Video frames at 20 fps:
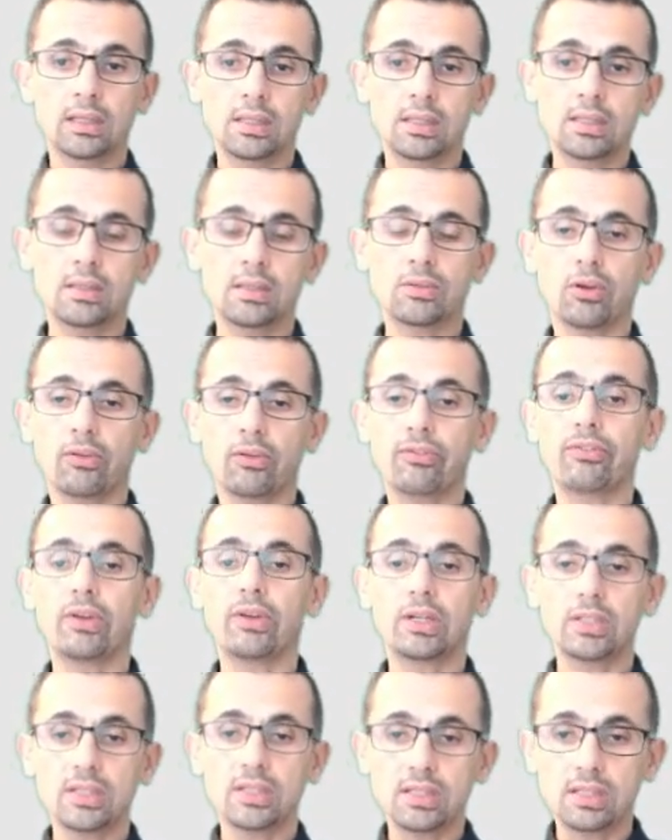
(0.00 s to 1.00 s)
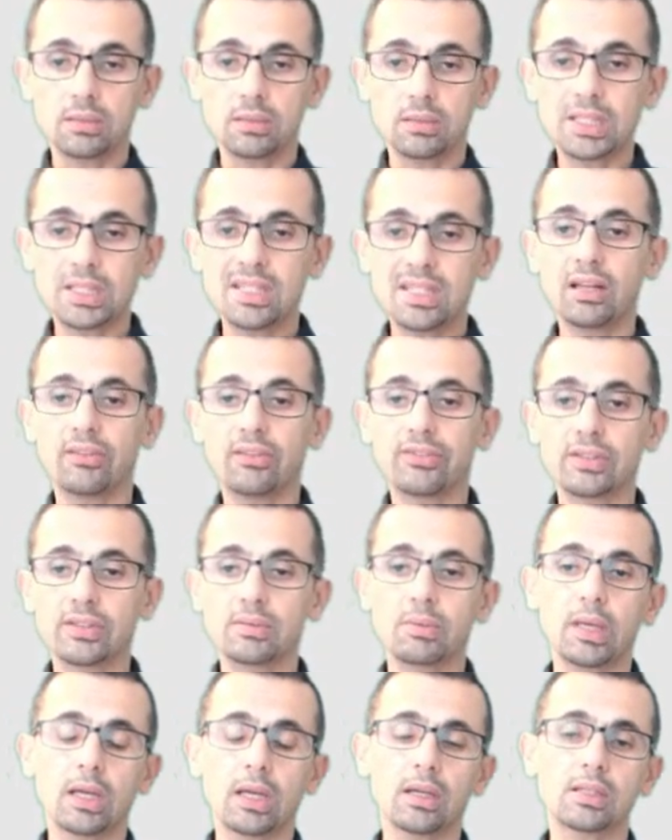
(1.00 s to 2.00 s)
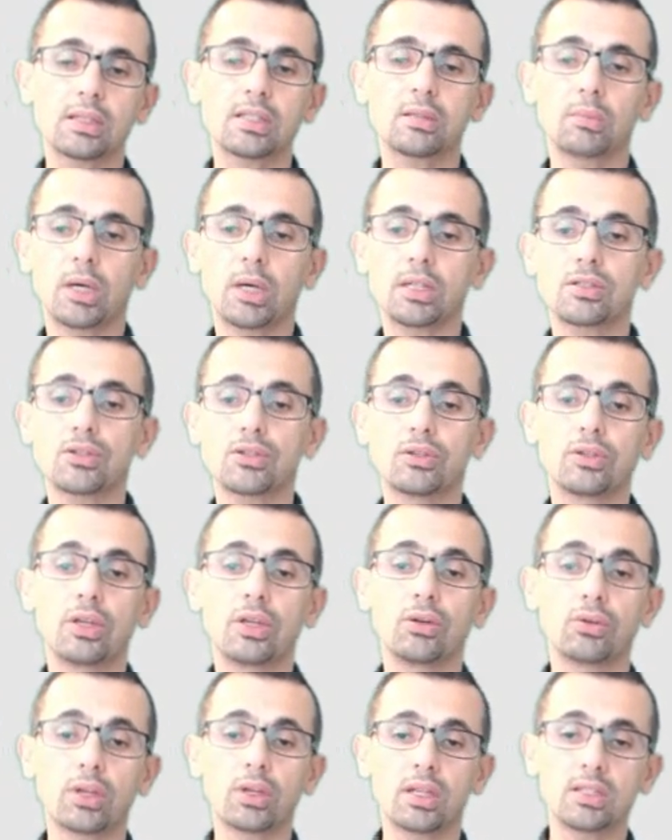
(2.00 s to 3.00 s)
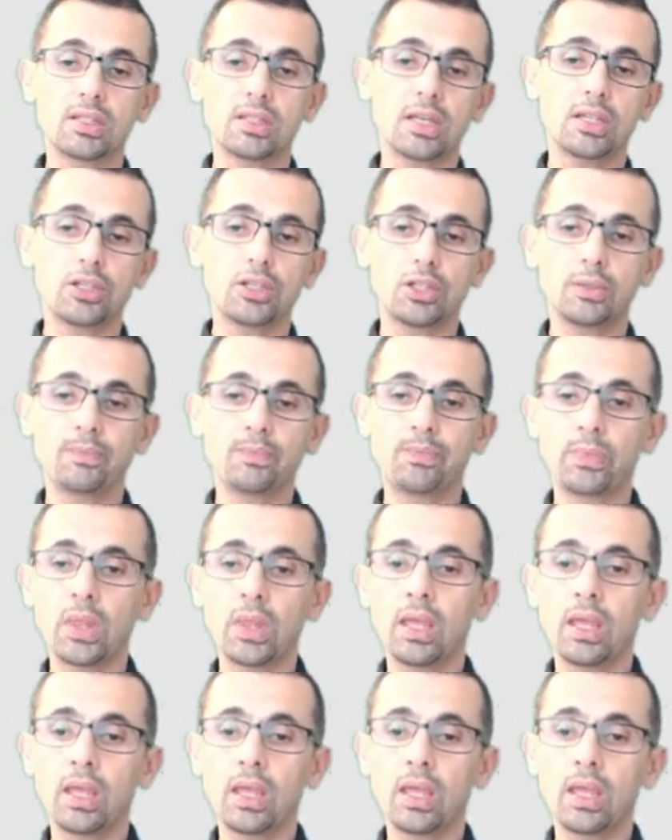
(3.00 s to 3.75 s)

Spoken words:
the software system itself is being customized to the organization.